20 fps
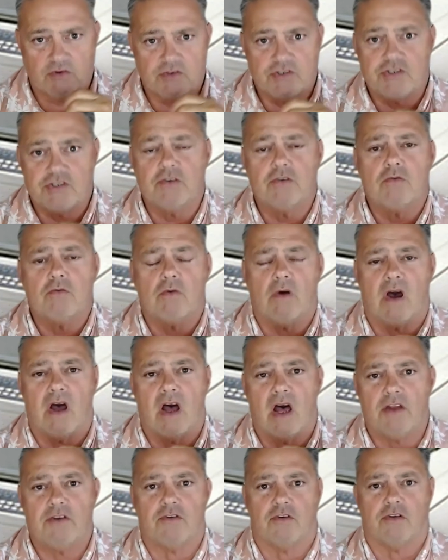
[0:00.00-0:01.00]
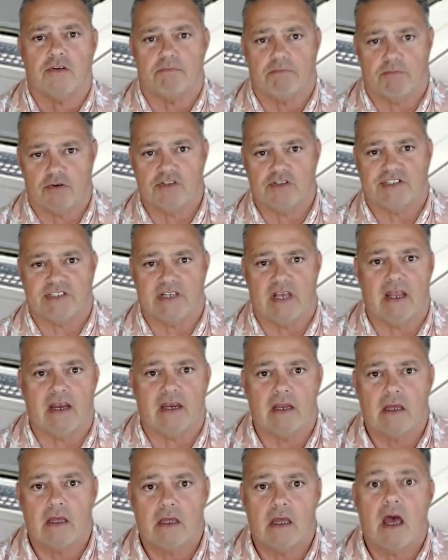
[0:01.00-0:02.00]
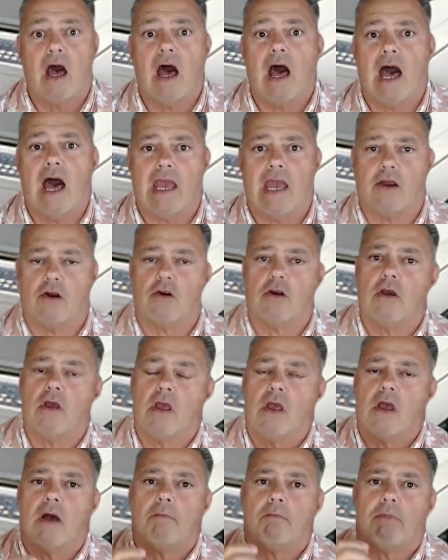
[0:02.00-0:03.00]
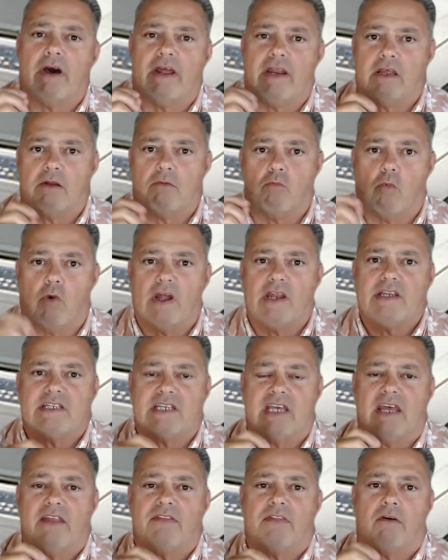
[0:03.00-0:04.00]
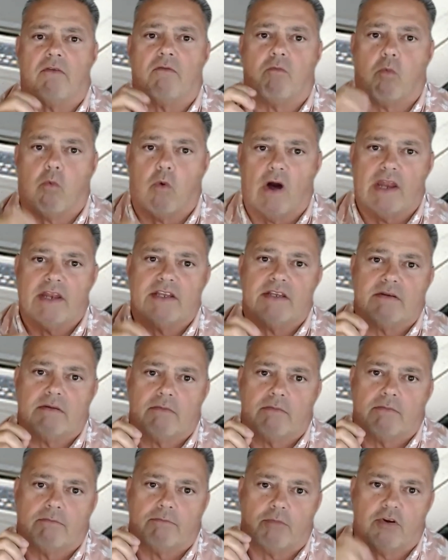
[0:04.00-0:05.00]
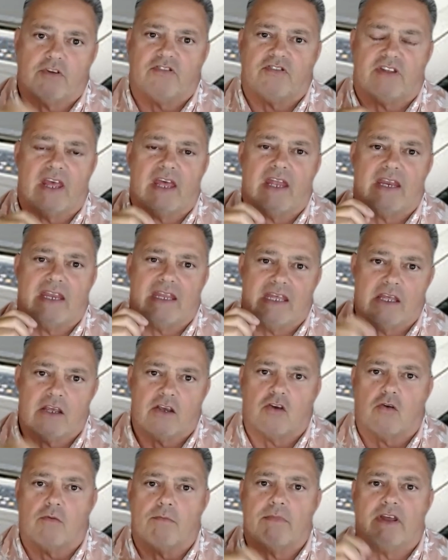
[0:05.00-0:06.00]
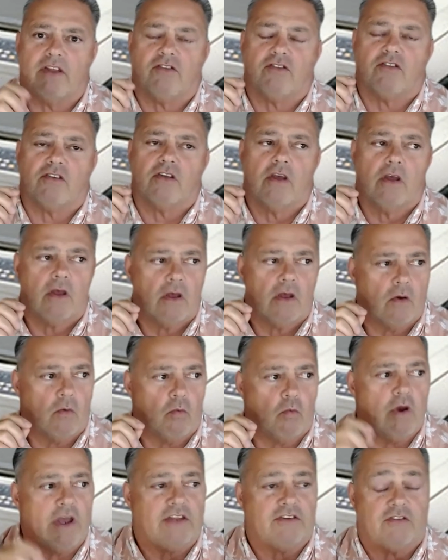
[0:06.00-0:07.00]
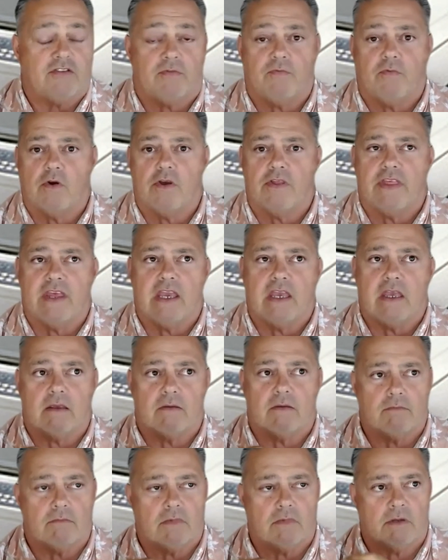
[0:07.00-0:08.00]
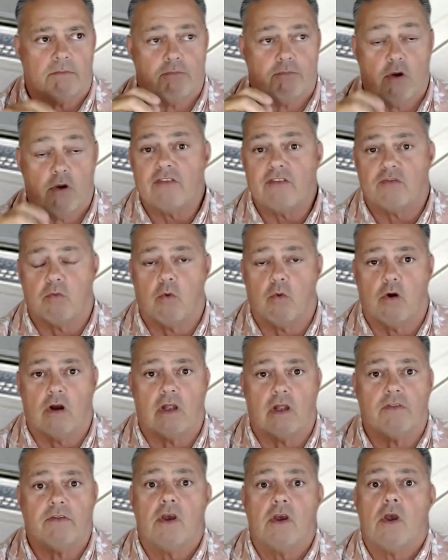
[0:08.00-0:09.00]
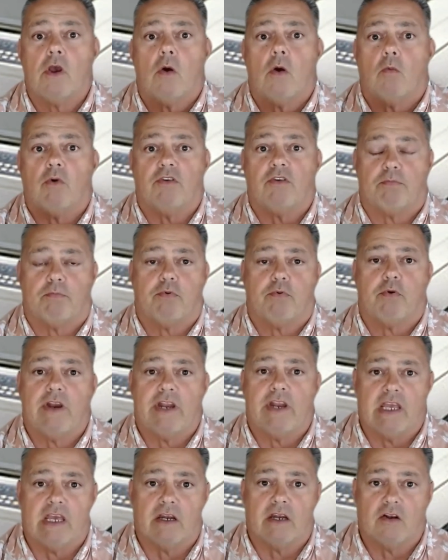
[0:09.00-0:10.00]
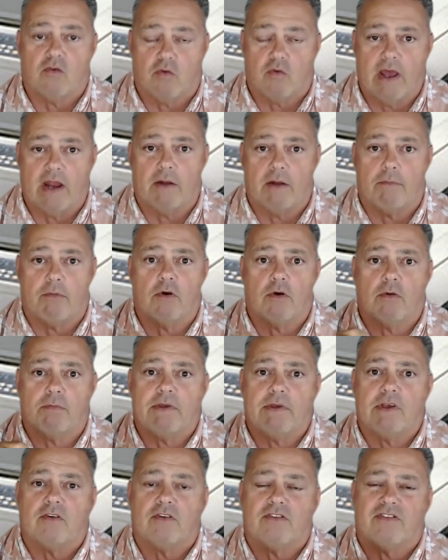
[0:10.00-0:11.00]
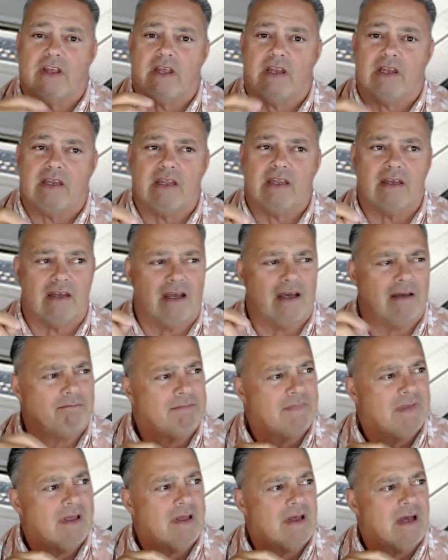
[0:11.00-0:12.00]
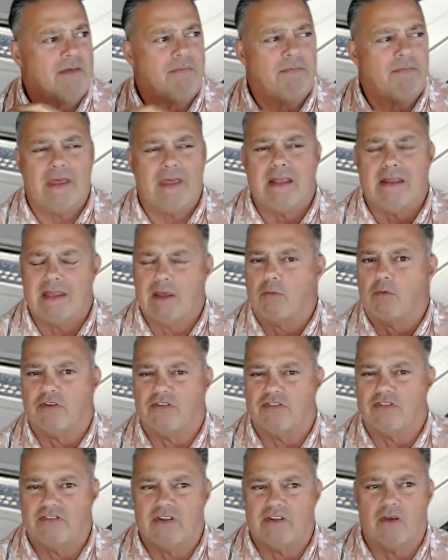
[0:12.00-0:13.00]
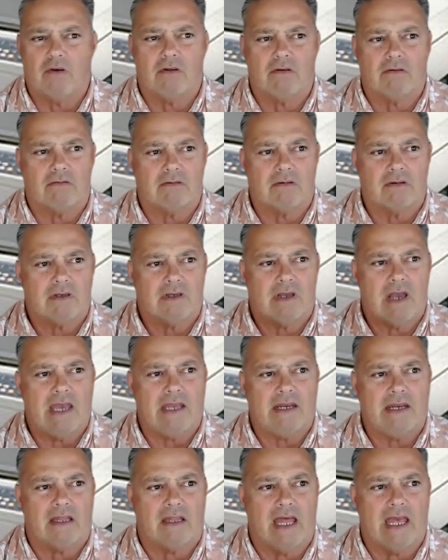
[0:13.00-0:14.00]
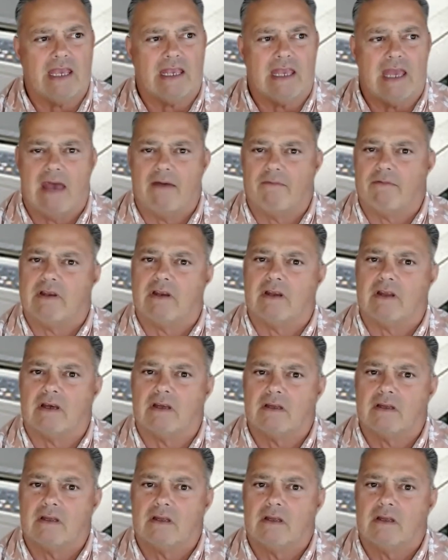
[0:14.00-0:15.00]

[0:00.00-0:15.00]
200% higher, but in 1/10 of 1% increments, which for the press world was pretty incredible because I think they were still kind of like having to